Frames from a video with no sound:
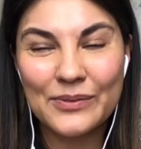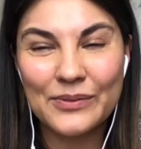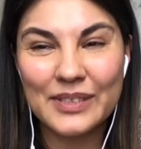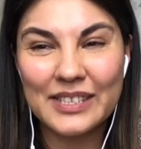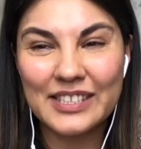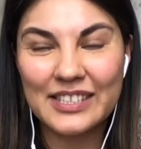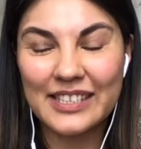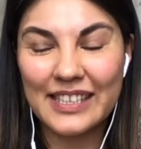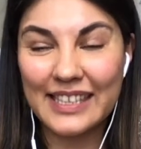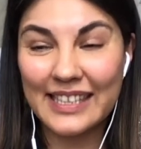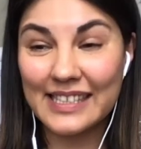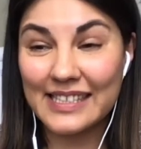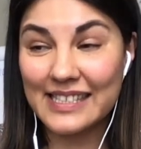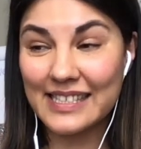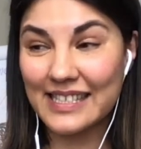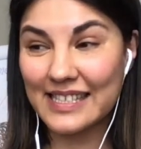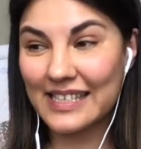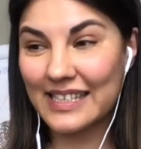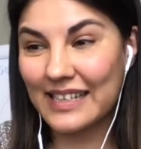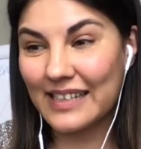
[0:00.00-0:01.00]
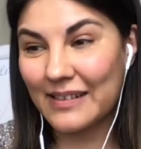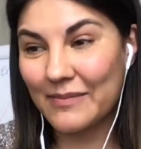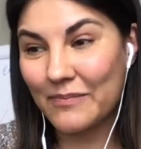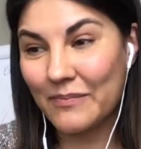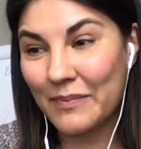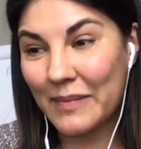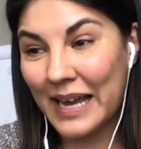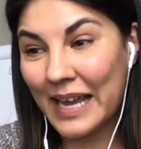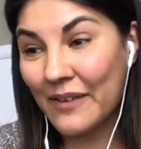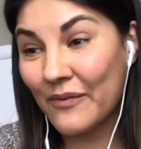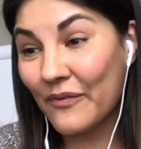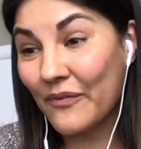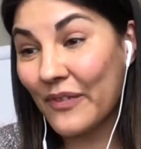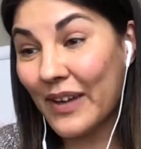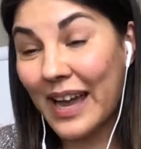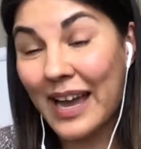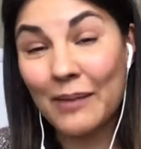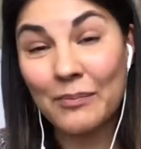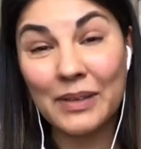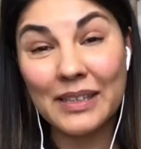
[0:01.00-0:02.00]
which is my
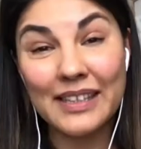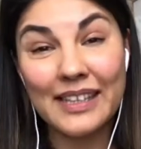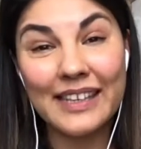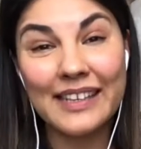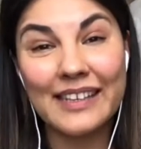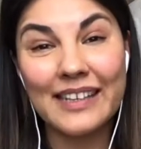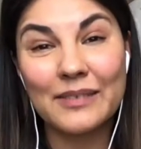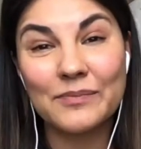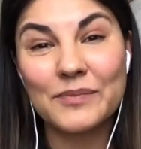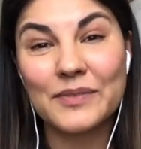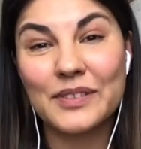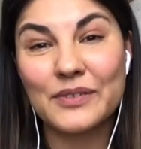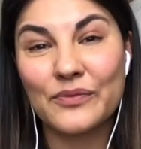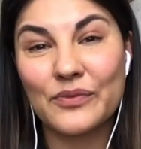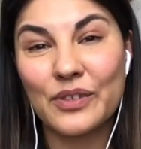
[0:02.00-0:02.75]
family comes